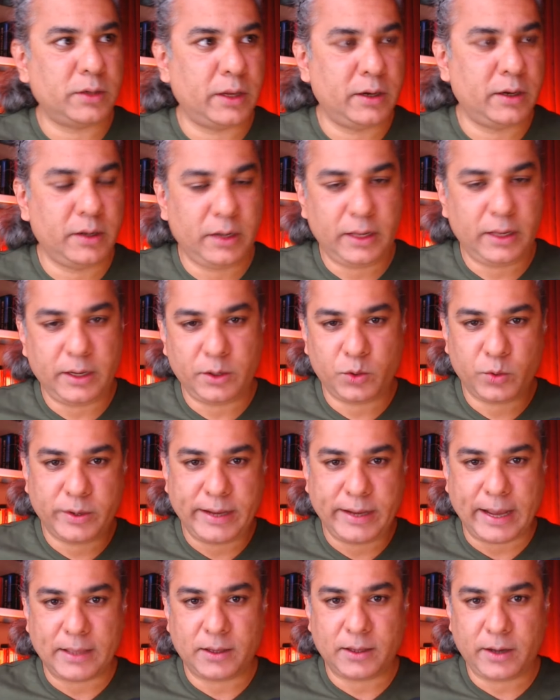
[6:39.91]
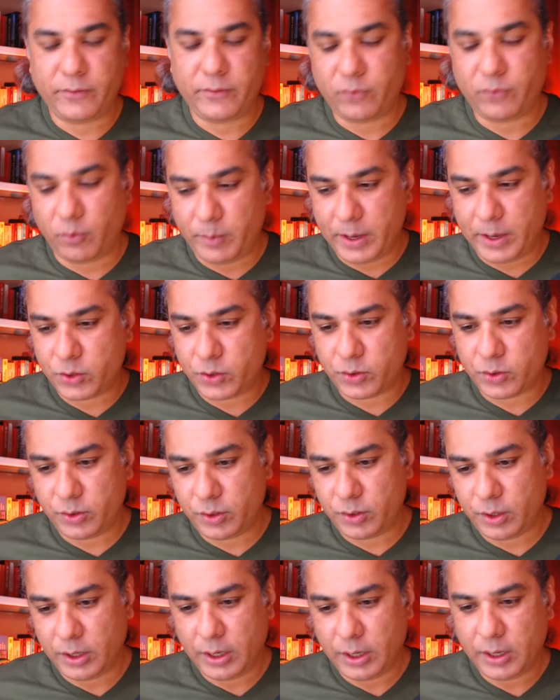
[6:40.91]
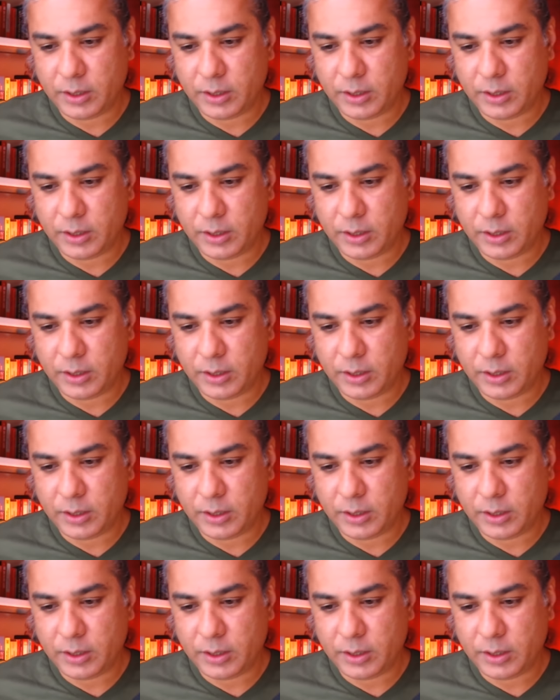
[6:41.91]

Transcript: and need to gather information